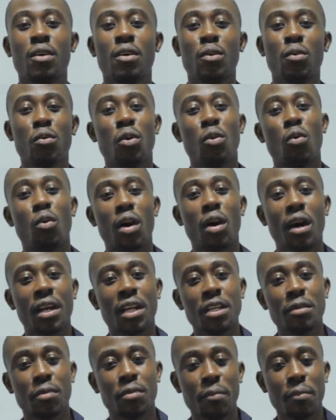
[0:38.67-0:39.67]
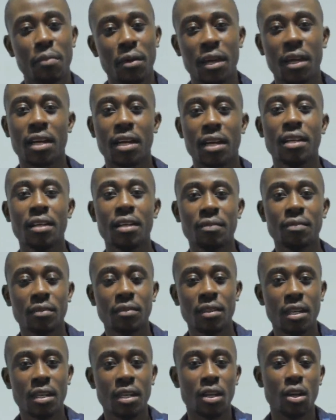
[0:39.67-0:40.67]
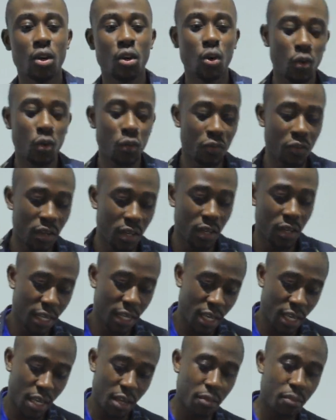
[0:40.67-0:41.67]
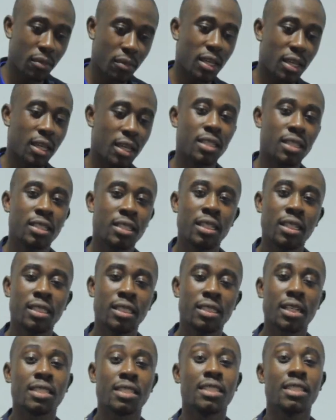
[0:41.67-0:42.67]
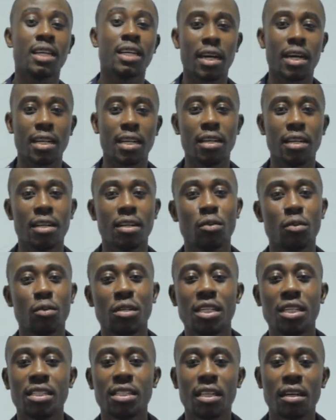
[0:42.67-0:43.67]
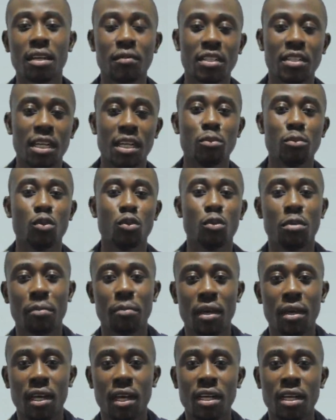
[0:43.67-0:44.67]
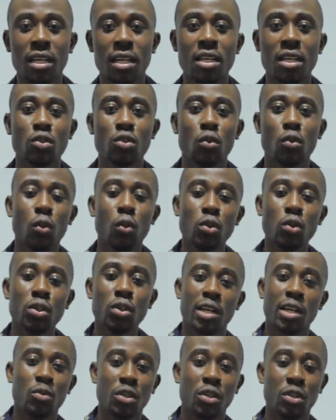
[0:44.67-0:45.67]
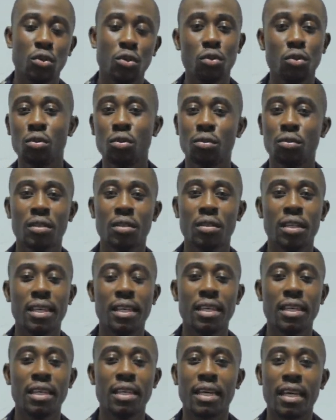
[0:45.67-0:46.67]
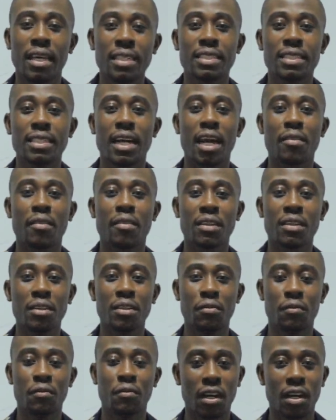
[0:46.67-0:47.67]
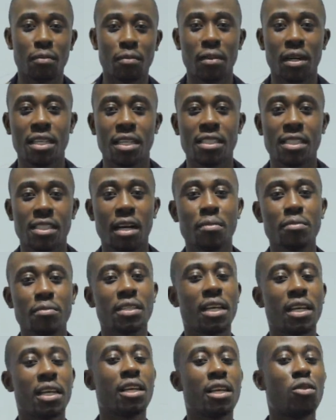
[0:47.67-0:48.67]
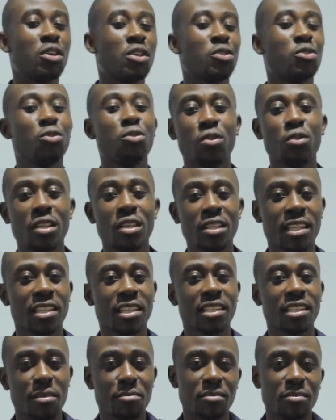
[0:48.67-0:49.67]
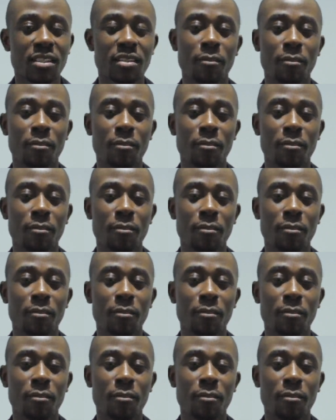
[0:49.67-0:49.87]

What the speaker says: We weren't prepared. COVID came, it hit us hard. We didn't have time to prepare. So what can we do? Yet I haven't deferred my exams and I want to do these exams.